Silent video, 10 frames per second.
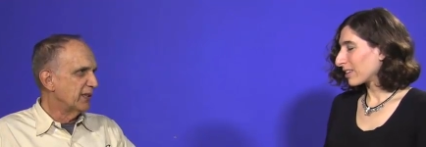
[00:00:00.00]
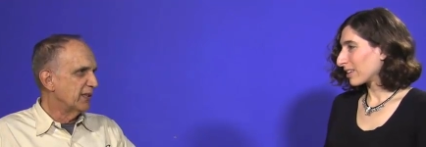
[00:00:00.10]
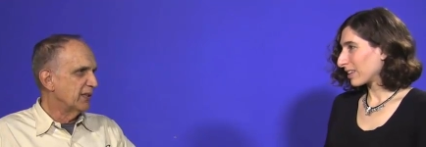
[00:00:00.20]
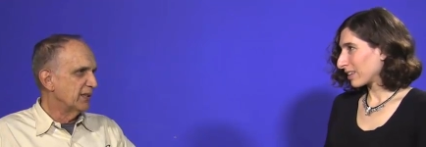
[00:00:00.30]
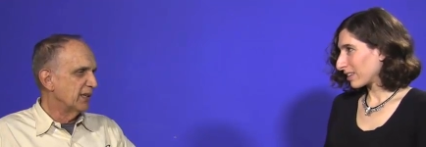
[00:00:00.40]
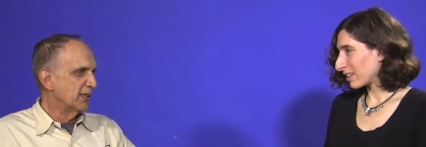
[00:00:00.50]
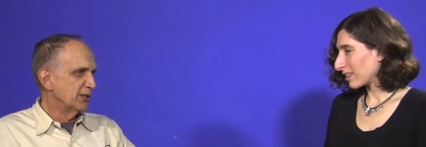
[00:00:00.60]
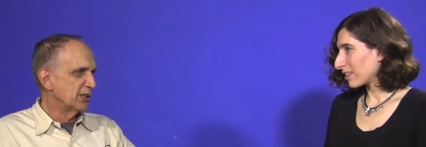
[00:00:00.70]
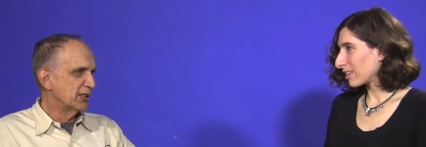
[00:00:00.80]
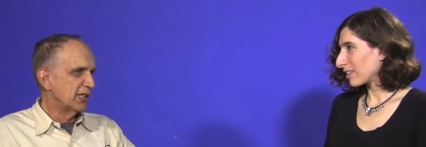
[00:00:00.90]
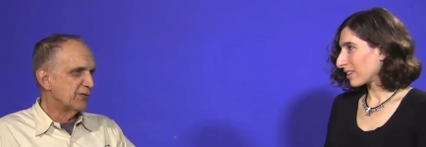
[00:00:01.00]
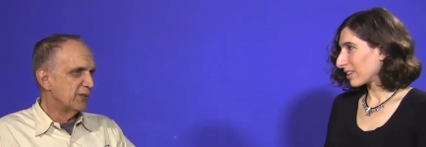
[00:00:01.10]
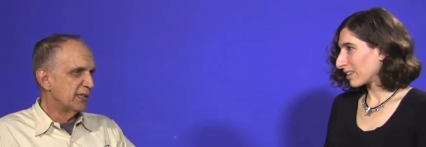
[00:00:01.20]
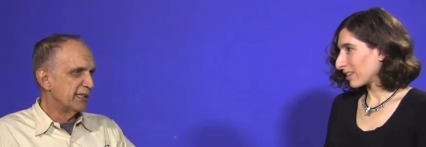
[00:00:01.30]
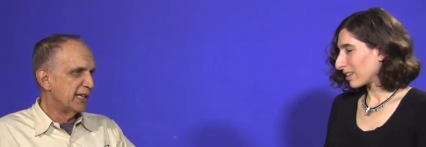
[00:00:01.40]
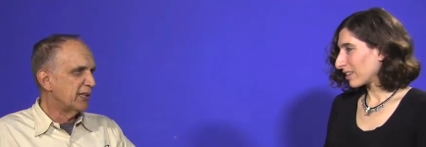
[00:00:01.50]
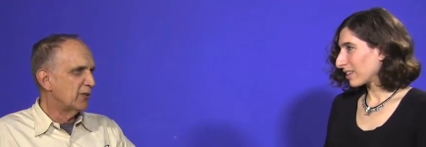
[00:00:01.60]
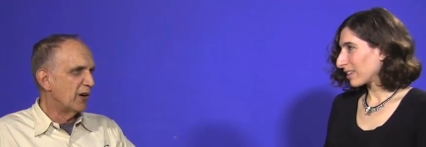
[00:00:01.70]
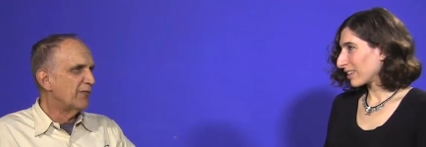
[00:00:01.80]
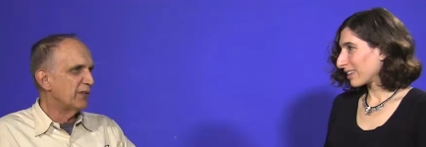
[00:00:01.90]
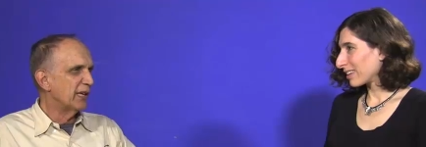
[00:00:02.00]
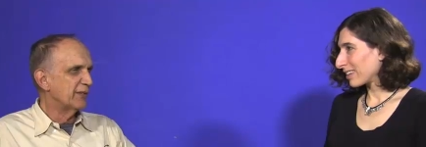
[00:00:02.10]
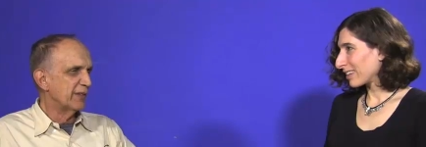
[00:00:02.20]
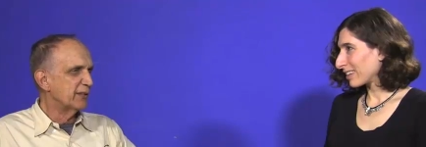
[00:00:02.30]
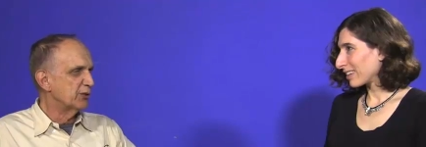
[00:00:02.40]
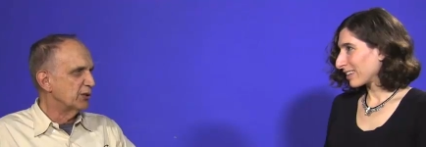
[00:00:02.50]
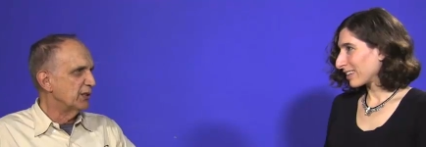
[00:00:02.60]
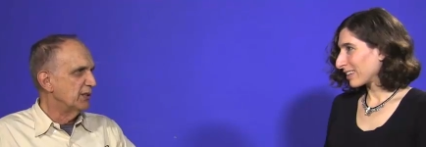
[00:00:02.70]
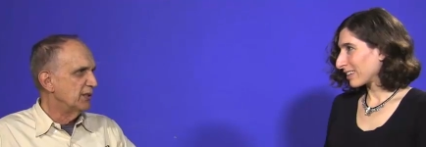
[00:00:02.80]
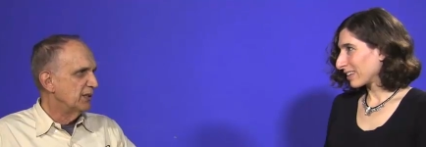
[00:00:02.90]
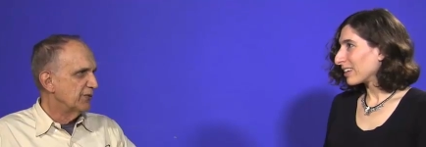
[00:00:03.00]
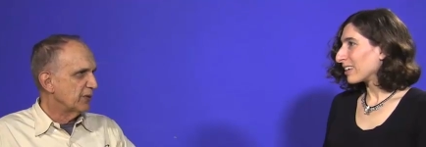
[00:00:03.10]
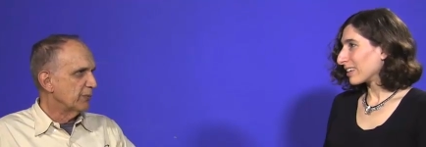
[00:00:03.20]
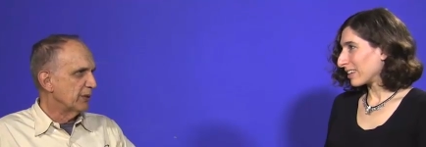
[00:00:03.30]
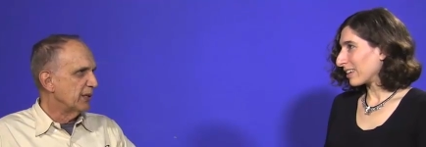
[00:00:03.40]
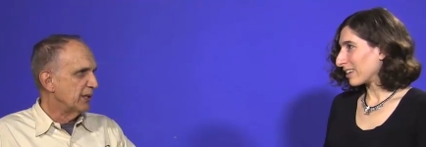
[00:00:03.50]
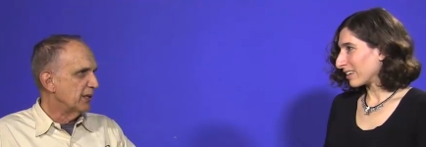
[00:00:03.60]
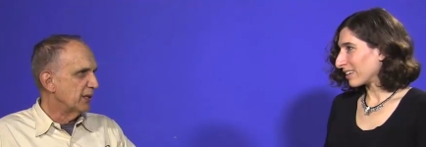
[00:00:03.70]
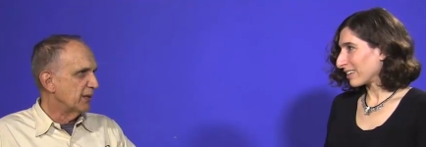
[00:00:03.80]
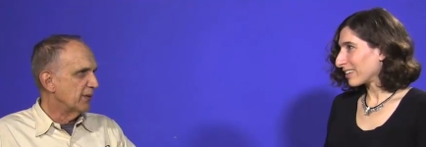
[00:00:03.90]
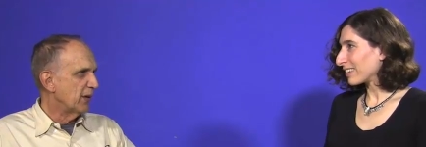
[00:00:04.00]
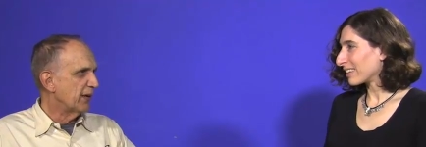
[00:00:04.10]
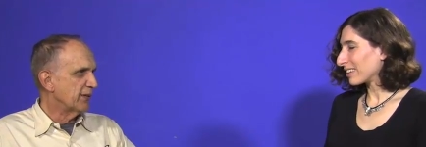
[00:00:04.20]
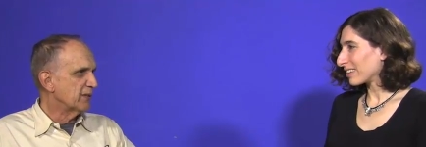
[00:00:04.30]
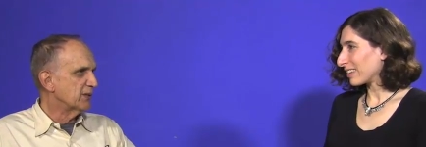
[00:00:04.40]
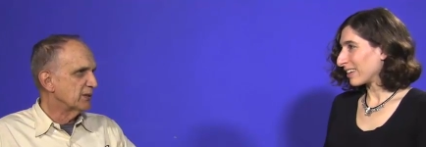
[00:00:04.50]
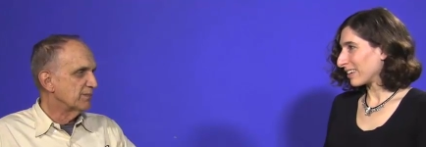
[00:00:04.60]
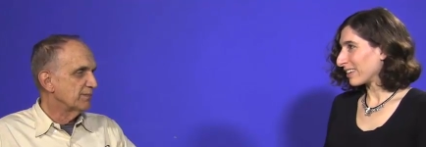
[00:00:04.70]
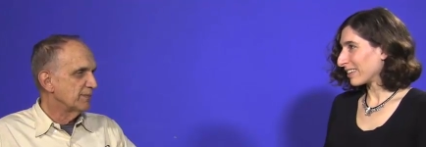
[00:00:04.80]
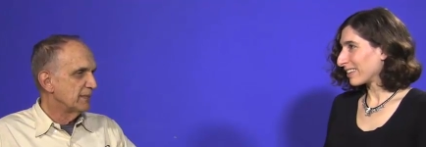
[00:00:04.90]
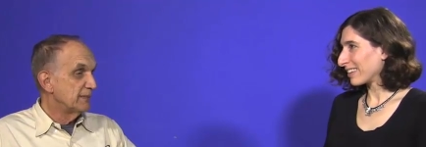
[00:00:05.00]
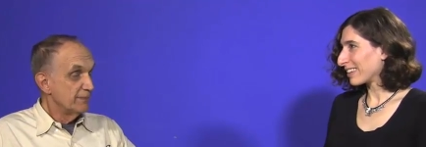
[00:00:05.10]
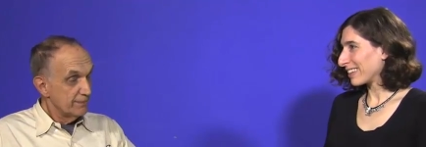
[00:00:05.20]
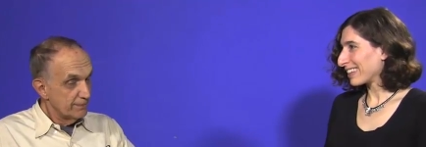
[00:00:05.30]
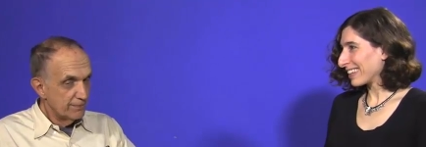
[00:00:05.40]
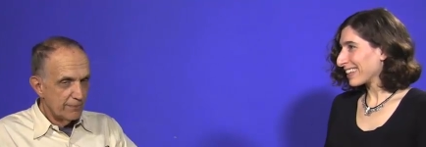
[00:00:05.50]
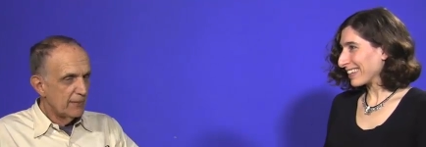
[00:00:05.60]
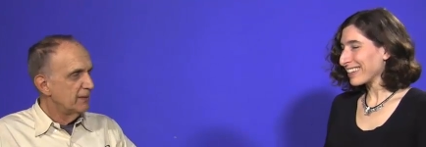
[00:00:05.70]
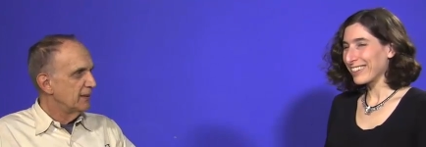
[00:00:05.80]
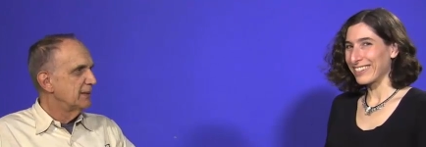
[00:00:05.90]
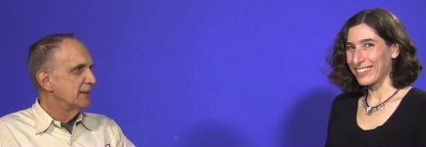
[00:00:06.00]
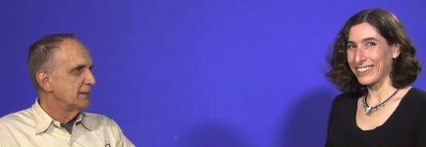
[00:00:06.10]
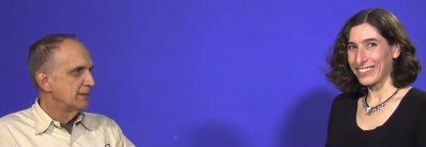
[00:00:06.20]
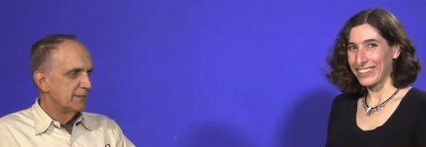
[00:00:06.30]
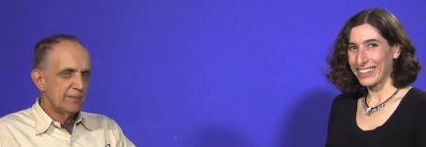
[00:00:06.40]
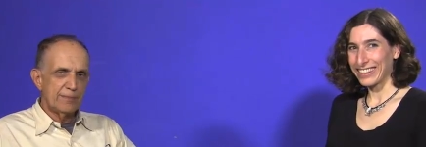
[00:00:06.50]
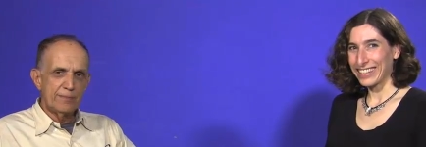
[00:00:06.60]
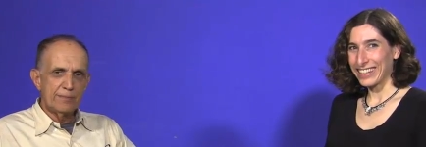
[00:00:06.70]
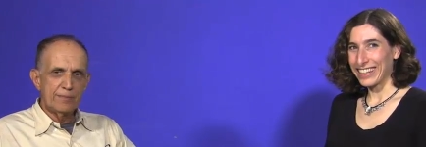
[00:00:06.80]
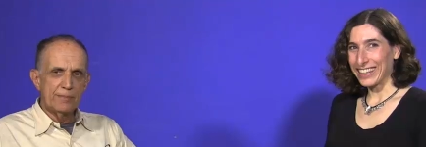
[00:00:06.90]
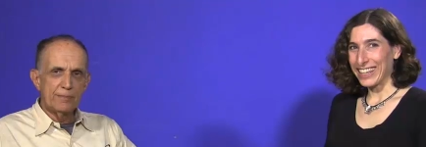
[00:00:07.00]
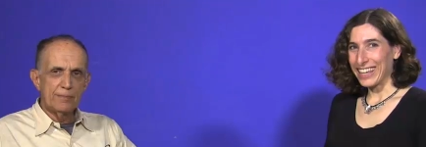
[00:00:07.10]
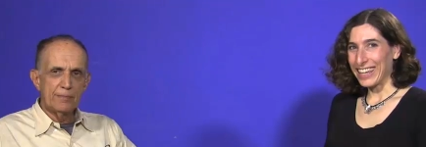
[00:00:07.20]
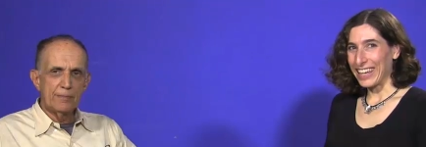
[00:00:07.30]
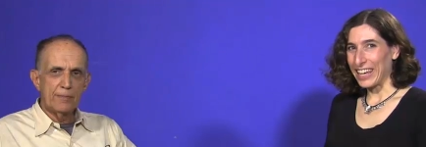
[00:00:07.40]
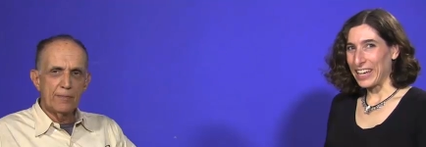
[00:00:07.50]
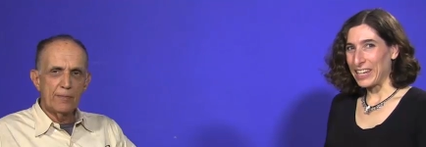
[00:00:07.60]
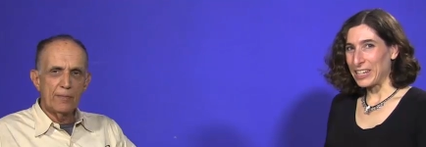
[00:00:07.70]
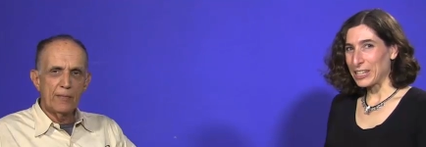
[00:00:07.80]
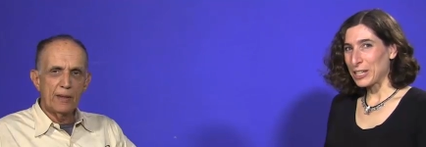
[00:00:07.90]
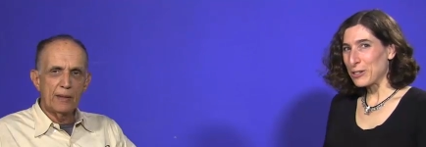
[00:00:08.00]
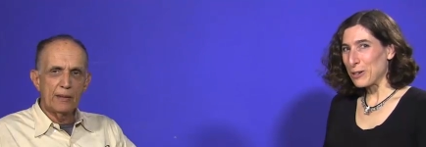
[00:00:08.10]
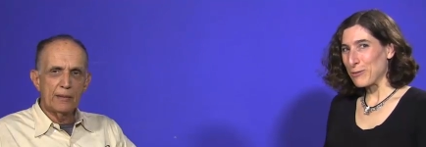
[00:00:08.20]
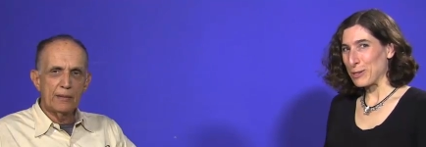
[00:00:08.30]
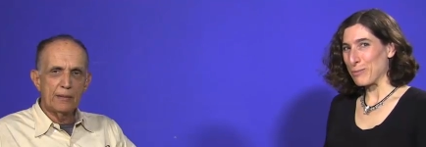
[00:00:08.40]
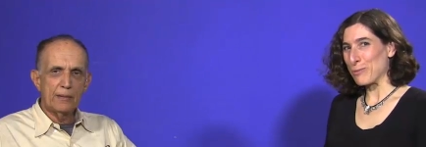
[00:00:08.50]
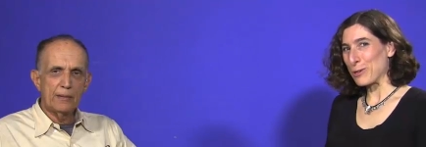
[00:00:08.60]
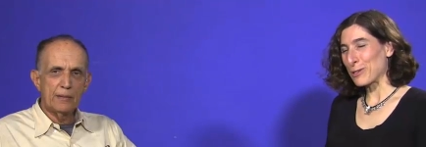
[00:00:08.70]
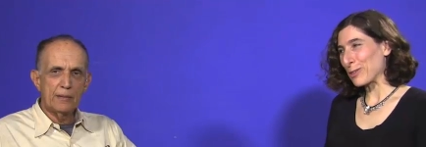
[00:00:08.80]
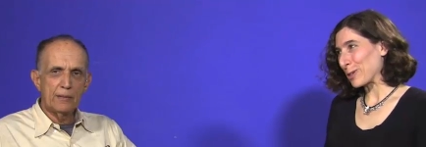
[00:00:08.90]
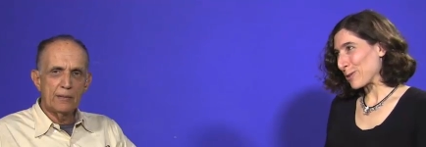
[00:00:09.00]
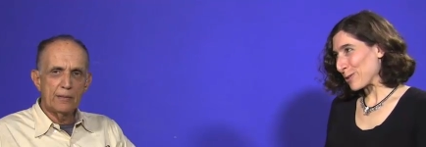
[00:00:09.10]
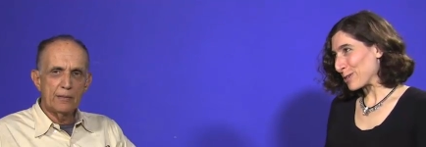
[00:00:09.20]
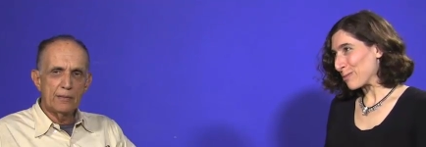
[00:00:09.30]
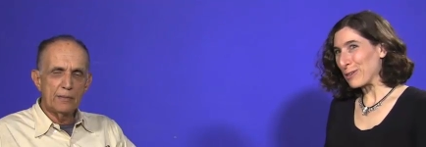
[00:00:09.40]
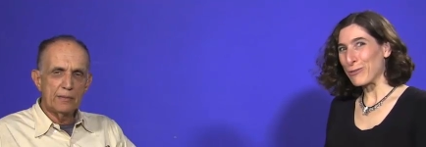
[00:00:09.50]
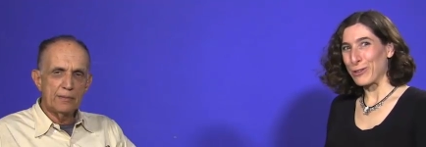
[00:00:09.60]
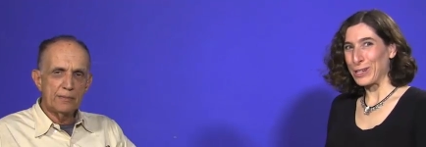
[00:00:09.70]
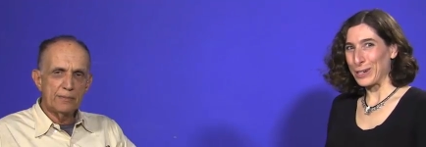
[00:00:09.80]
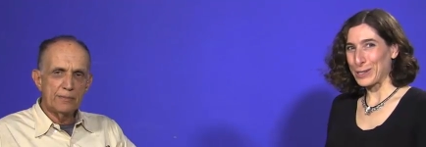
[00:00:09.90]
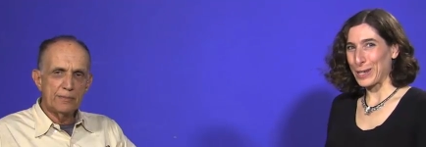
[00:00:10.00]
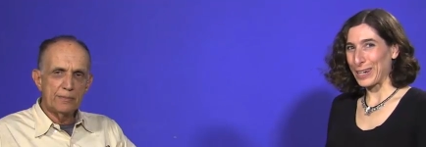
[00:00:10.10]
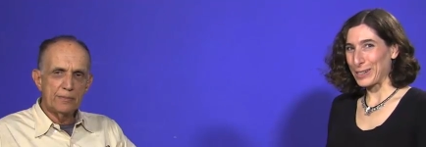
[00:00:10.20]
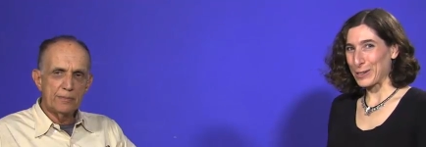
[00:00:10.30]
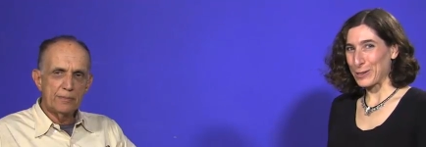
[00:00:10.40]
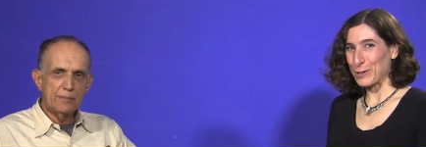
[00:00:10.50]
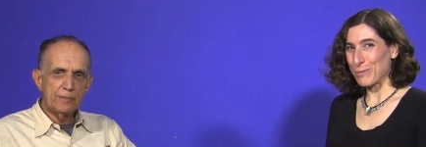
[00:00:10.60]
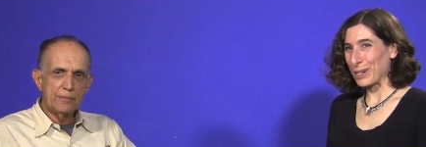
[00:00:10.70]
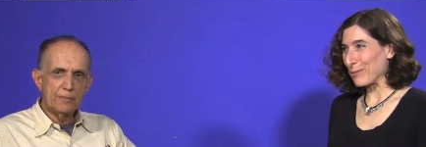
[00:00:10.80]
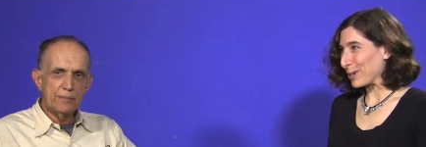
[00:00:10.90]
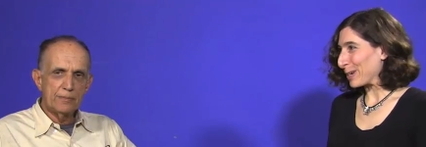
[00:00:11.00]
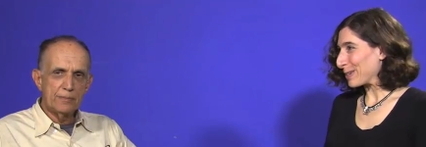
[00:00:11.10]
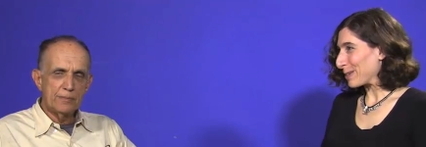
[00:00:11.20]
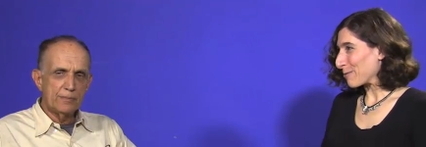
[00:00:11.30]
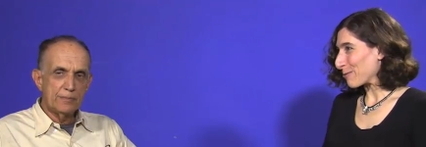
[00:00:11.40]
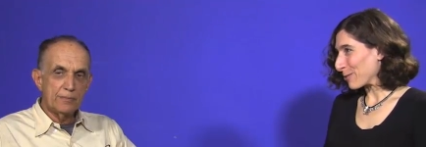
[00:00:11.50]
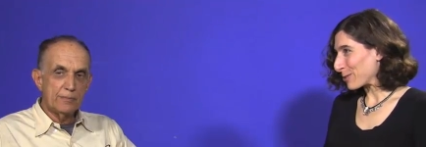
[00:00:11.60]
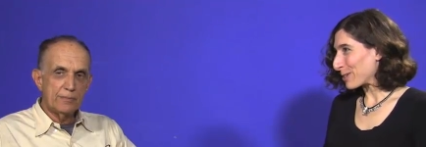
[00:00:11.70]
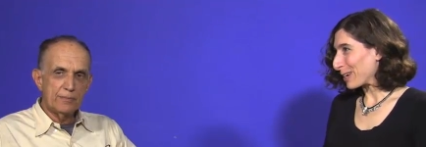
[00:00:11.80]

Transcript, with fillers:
Speaker 1: uh, unsuccessful. They take an awful lot of energy from the yeah. Uh, authors. Yeah,
Speaker 2: good, good. And can you give some words of encouragement for a young scientist who might have gotten their first